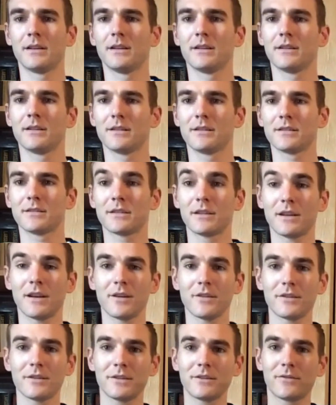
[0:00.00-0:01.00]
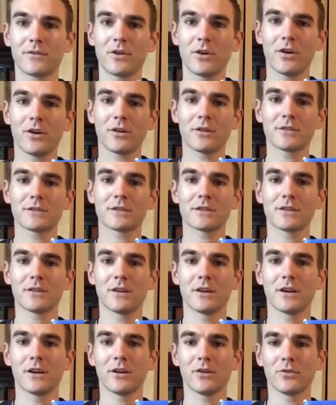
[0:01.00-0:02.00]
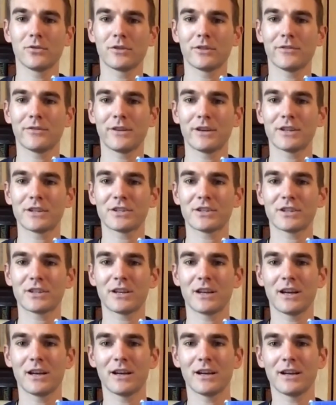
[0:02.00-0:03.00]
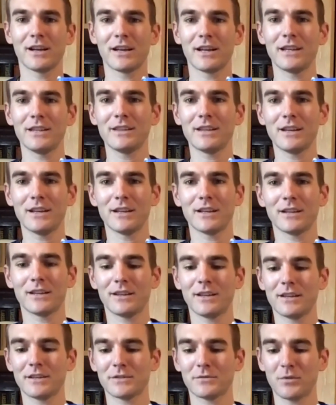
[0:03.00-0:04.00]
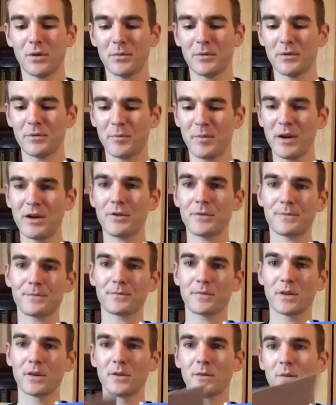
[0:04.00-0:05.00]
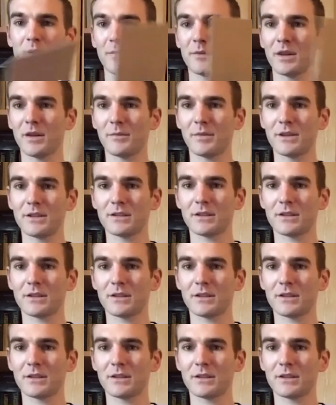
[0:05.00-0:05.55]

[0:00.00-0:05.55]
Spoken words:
So now that you've got all your fish in there and they're swimming about, remember that piece of